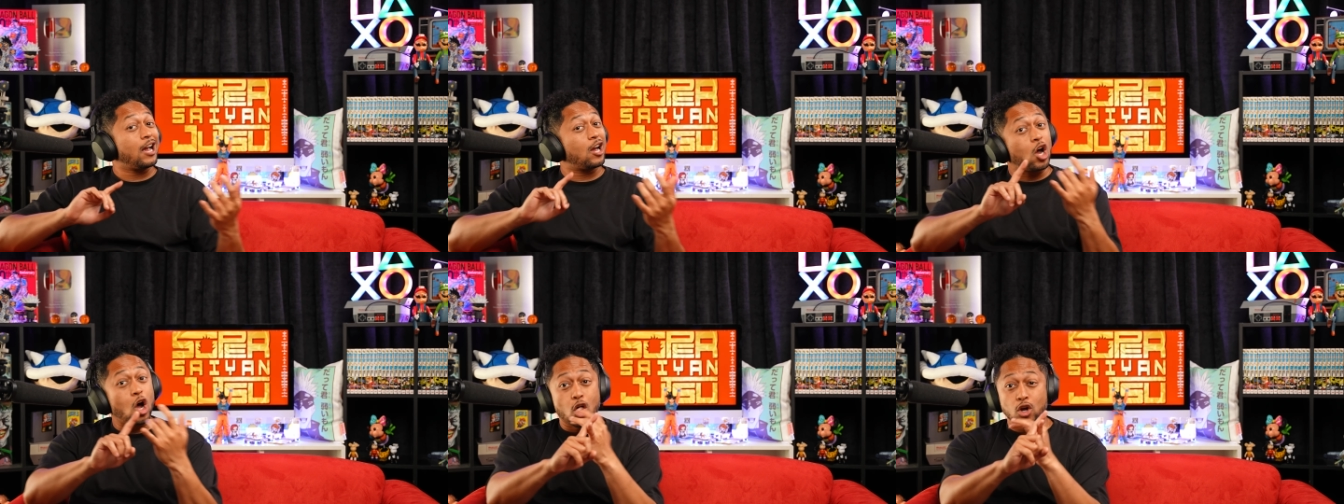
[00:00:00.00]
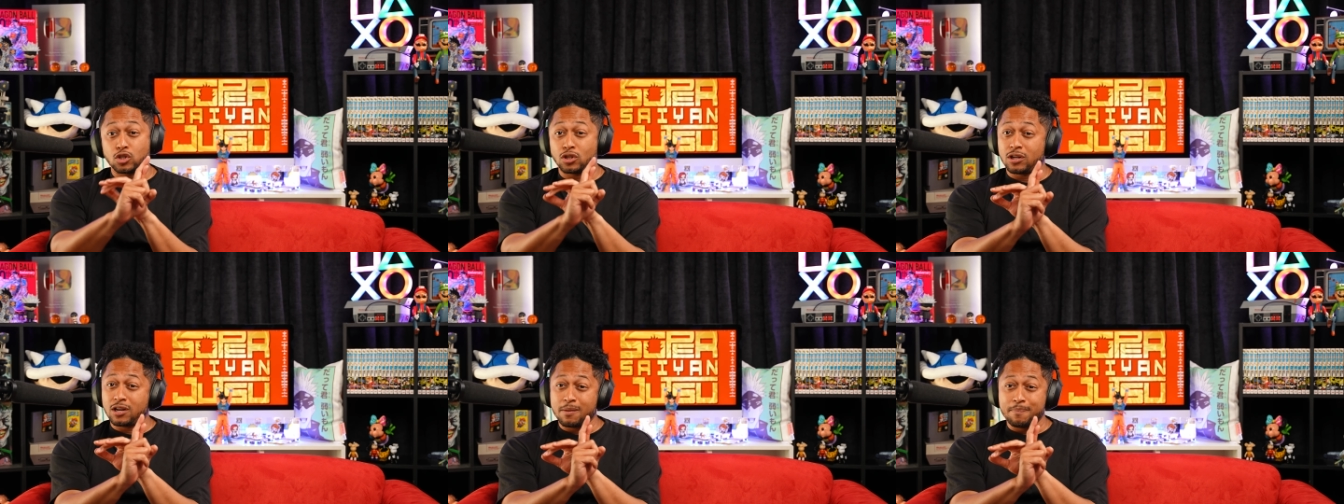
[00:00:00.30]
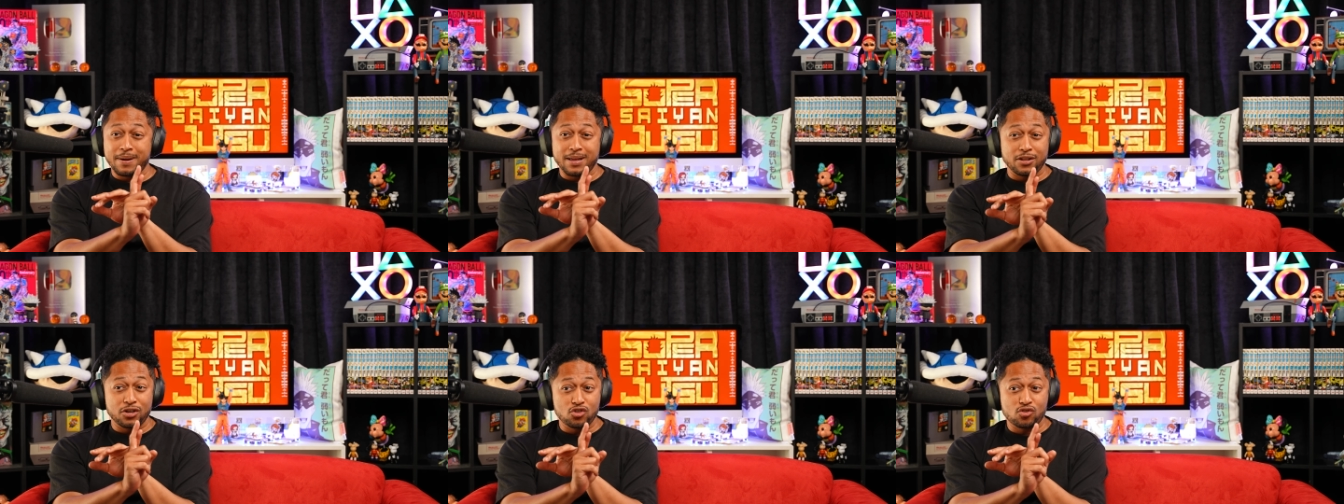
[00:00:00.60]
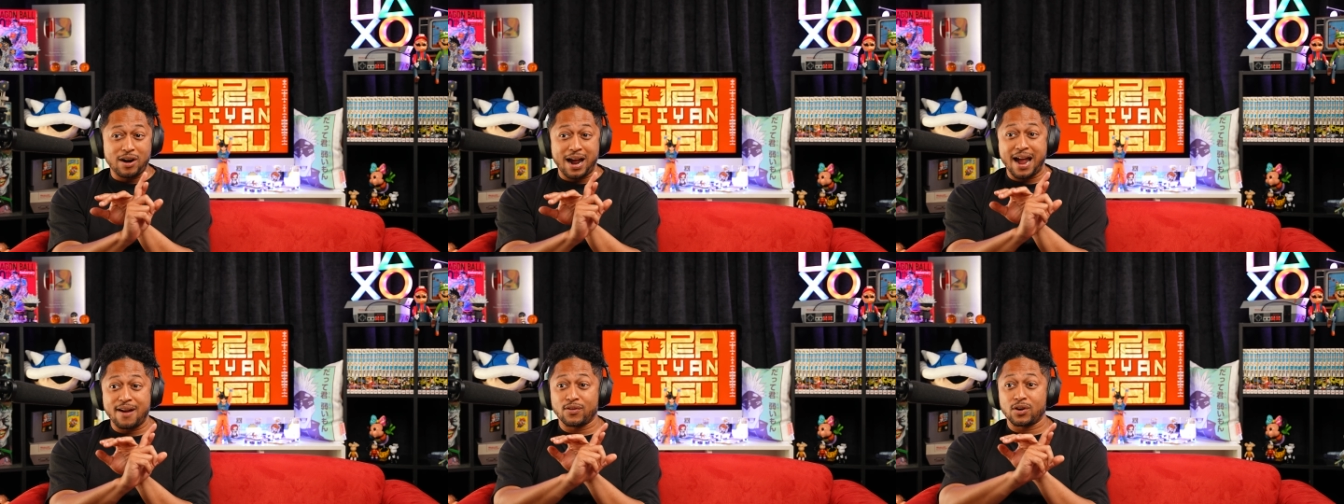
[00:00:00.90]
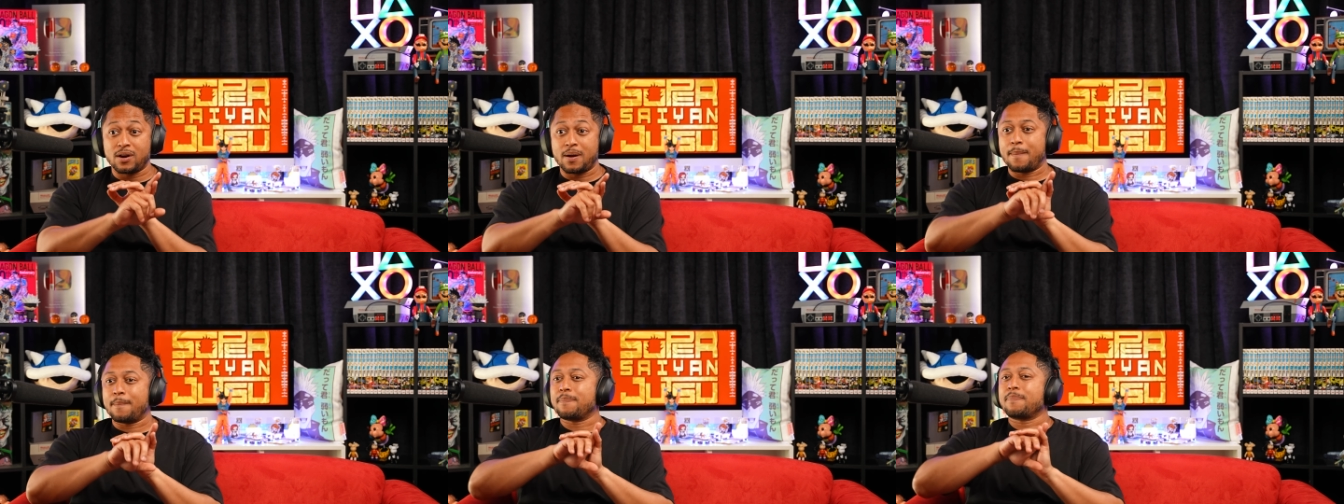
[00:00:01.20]
also could be the
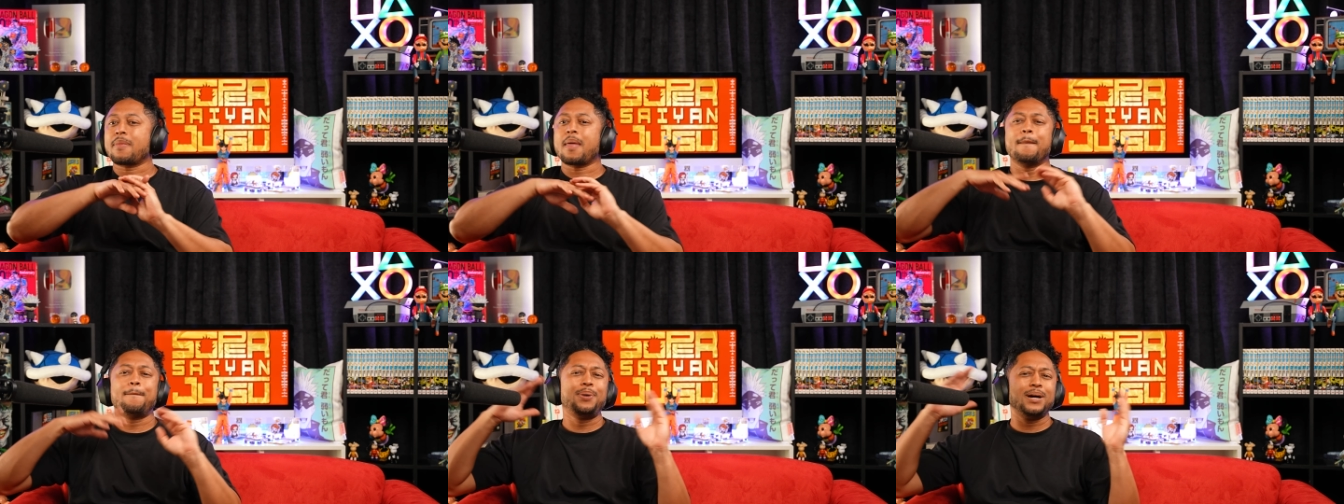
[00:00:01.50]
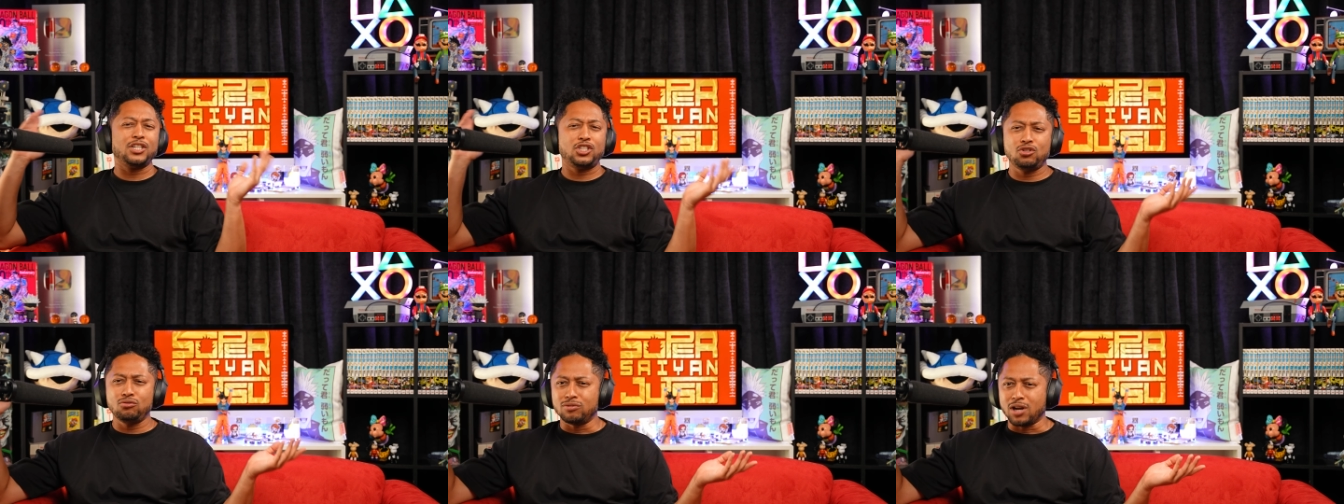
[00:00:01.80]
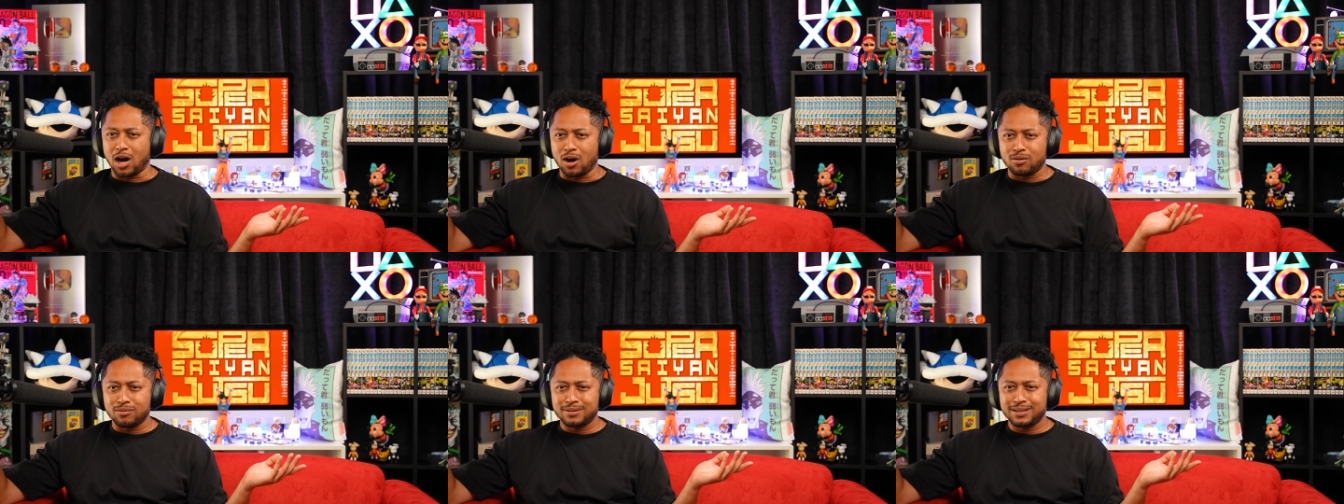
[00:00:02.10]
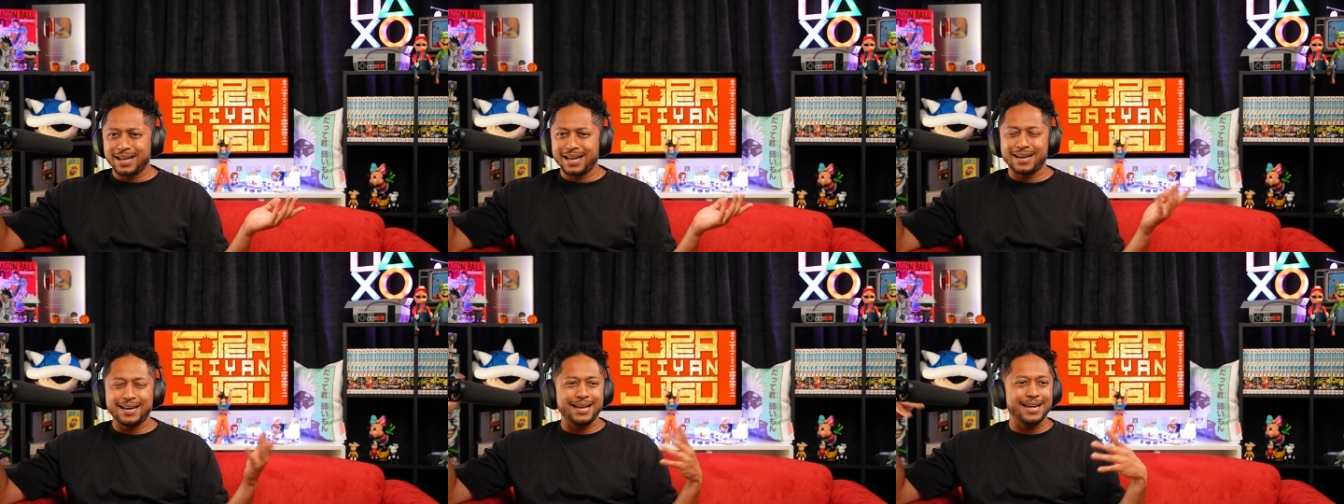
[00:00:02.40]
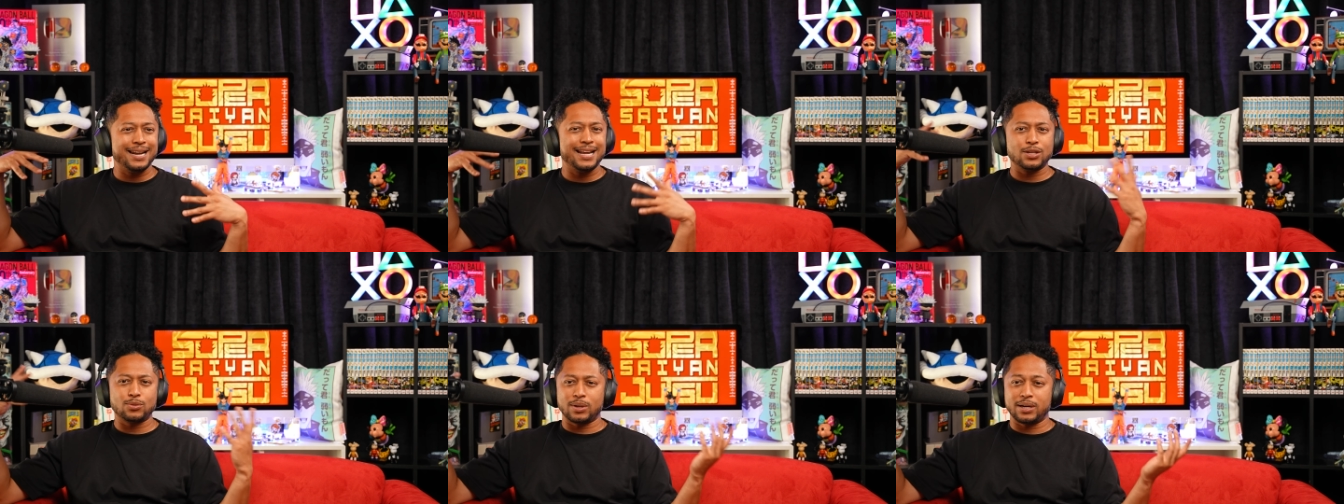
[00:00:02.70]
driver, but you know it
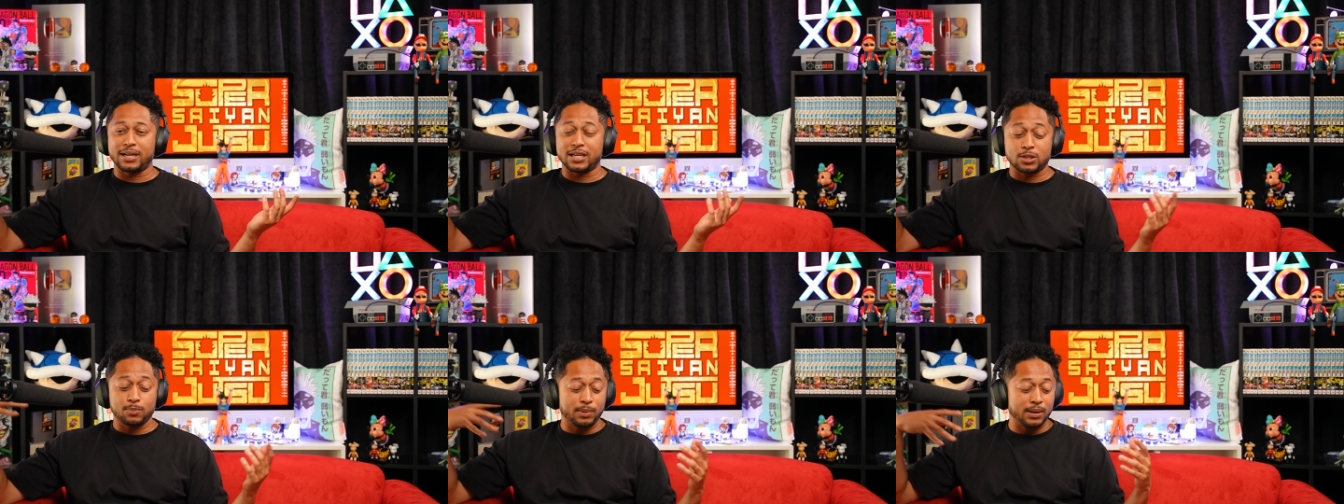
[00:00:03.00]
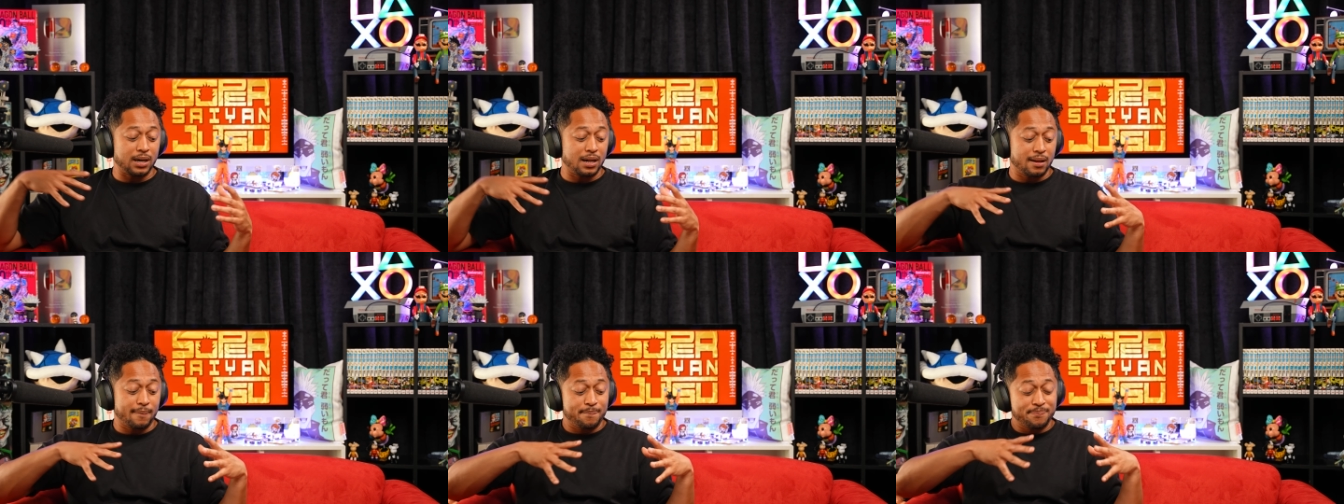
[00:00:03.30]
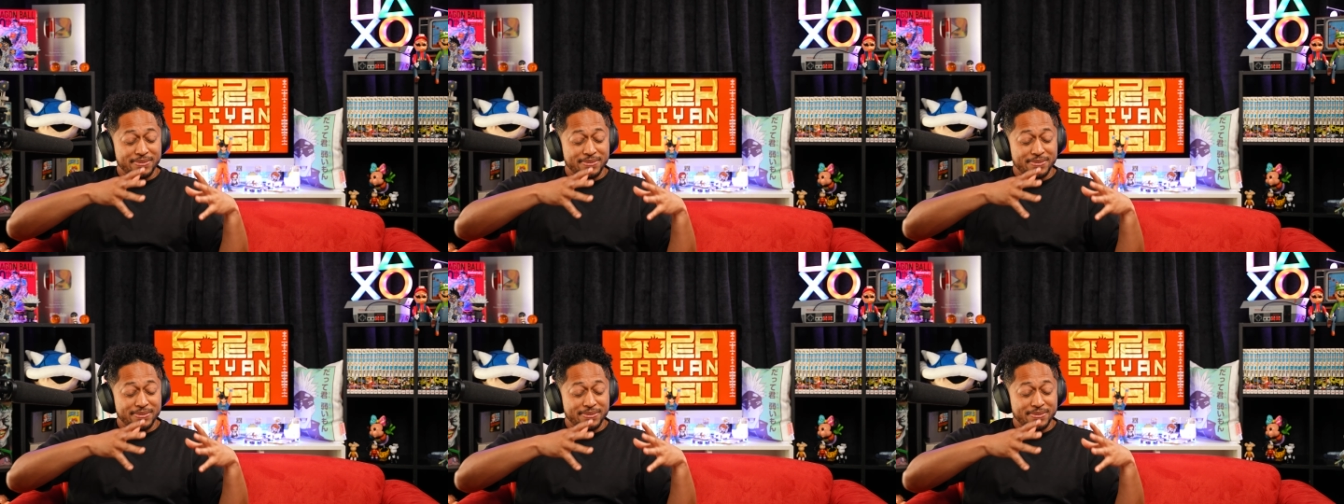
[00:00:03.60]
it is what it is. But